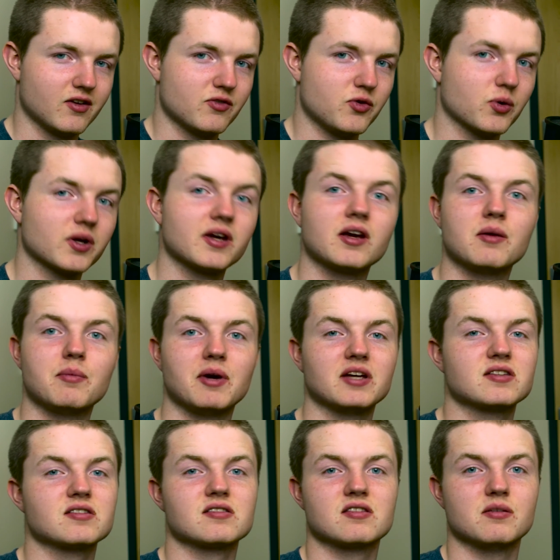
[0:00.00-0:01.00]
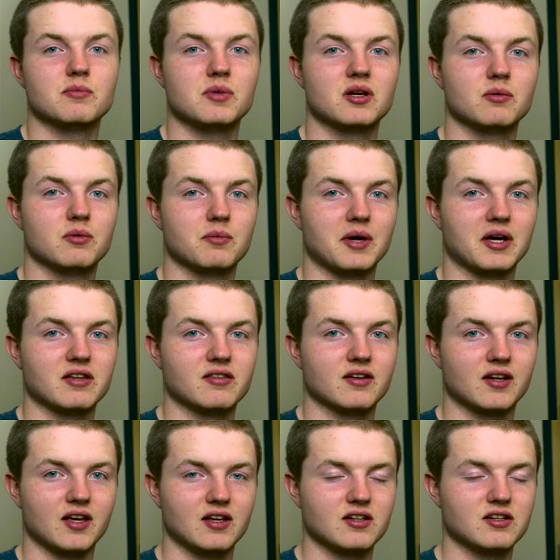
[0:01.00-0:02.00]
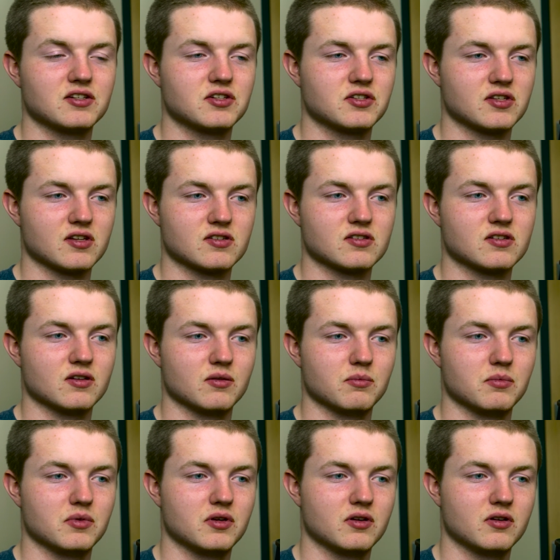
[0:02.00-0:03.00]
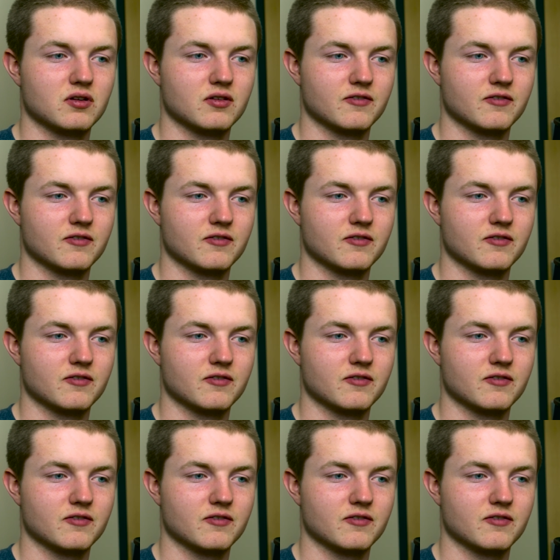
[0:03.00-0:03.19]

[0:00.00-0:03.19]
4 gigabytes is the minimum I think any system,